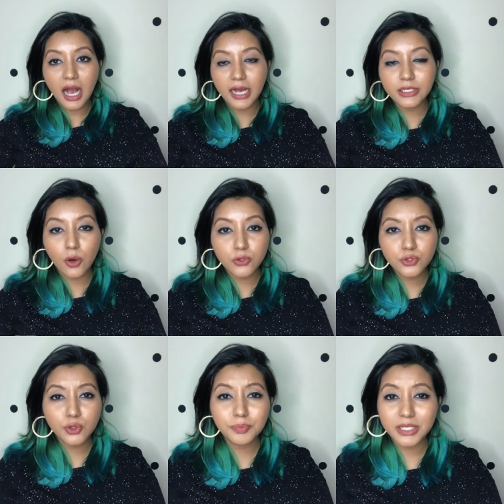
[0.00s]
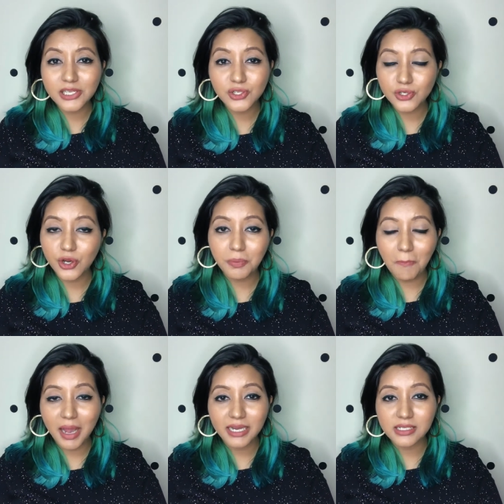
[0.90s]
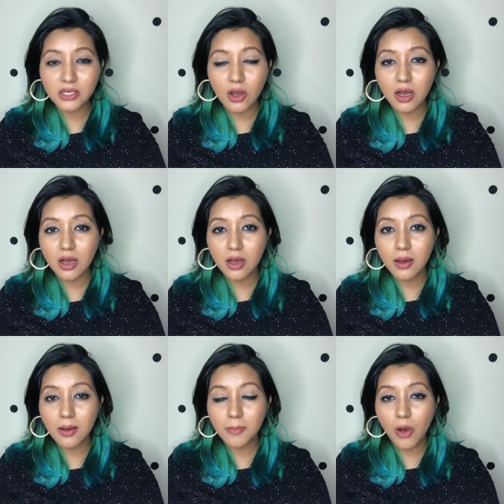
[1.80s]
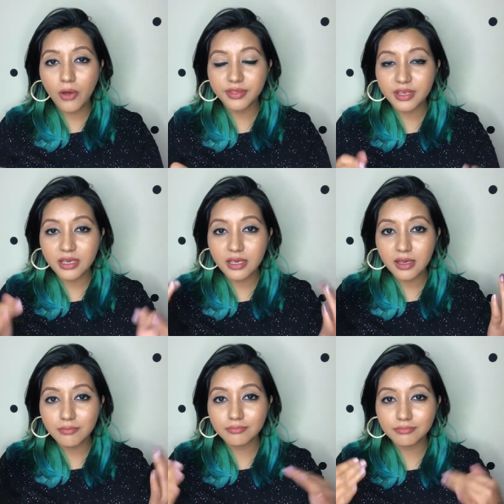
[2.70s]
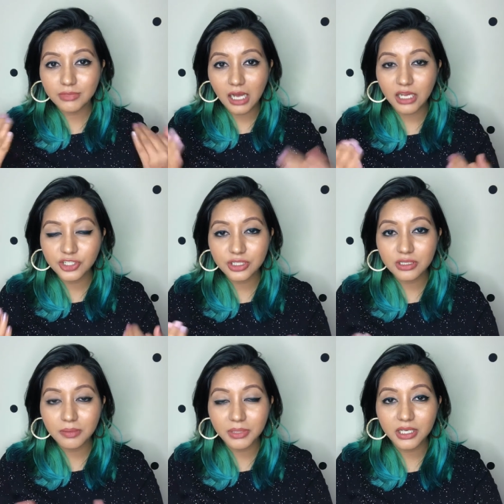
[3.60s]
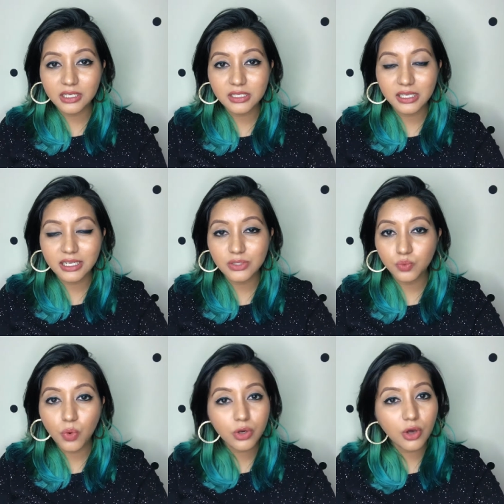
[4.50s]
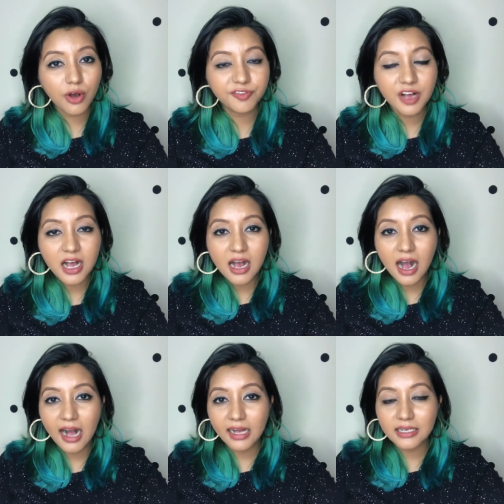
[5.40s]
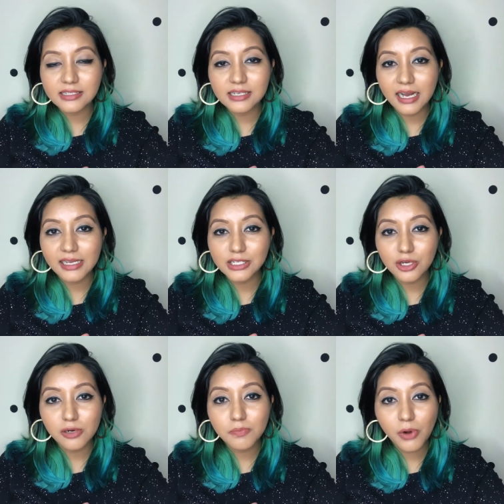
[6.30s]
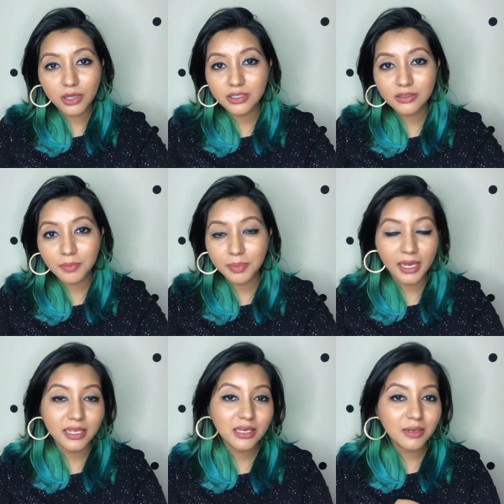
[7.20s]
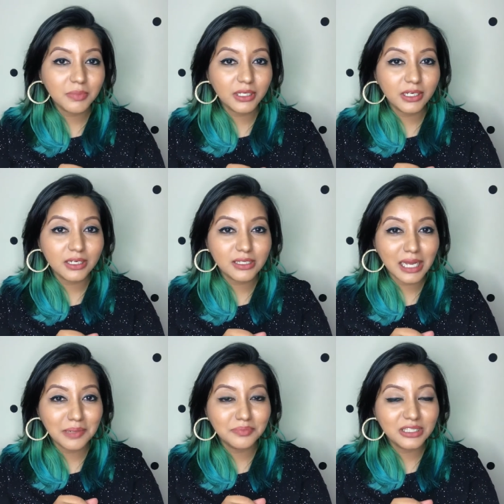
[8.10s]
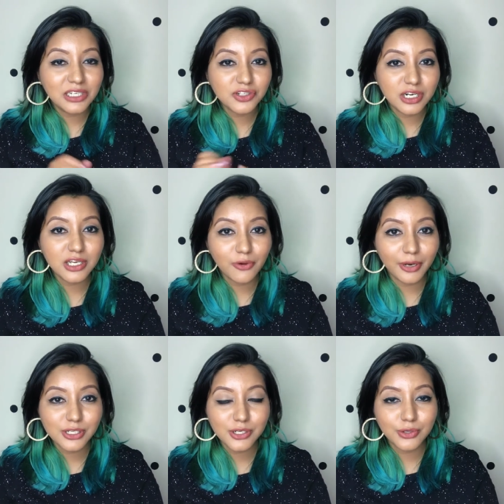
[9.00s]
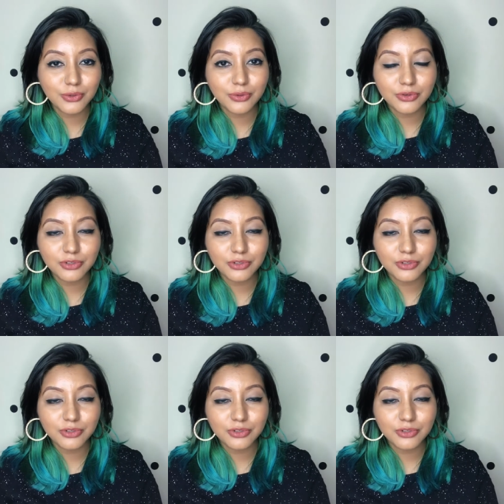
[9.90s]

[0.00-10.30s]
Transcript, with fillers: and also please do not mind uh, on the kajal because it has worn off and I did not bother applying it because I'm literally going to